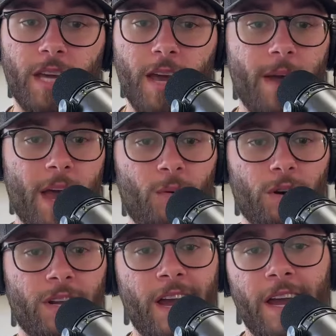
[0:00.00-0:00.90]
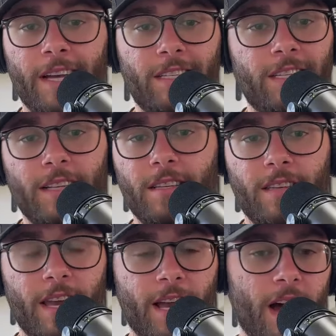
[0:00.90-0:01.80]
Cam Hayward is set to
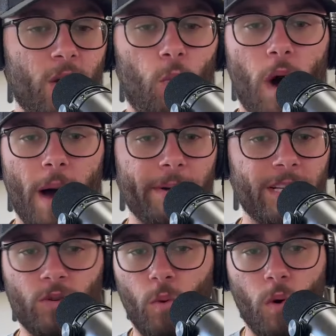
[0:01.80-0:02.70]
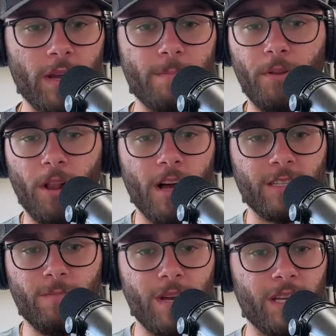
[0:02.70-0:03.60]
take on a whopping
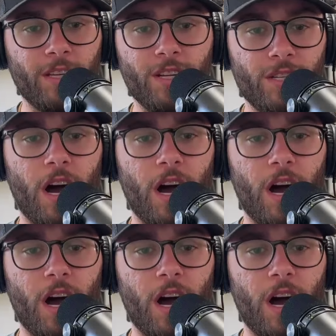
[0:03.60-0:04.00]
$20-plus million